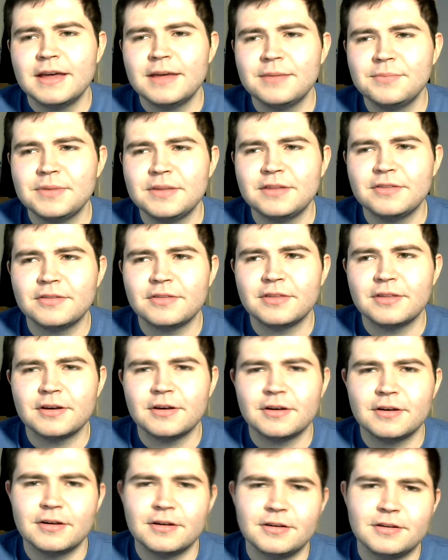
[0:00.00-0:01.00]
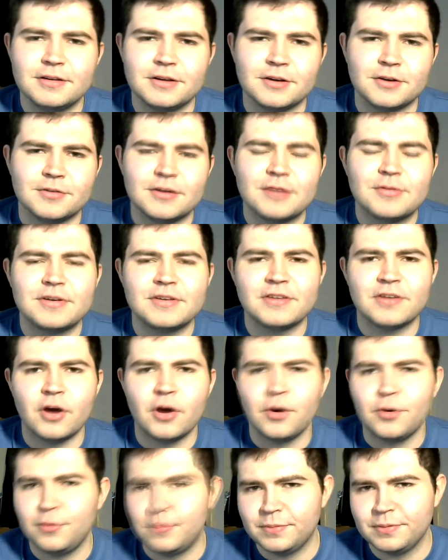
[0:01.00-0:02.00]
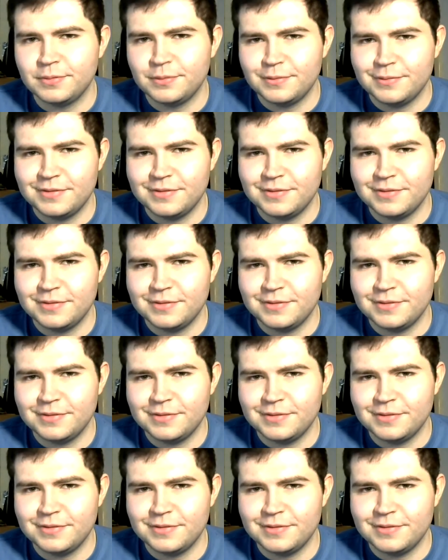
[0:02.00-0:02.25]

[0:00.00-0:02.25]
it means that, there is hope.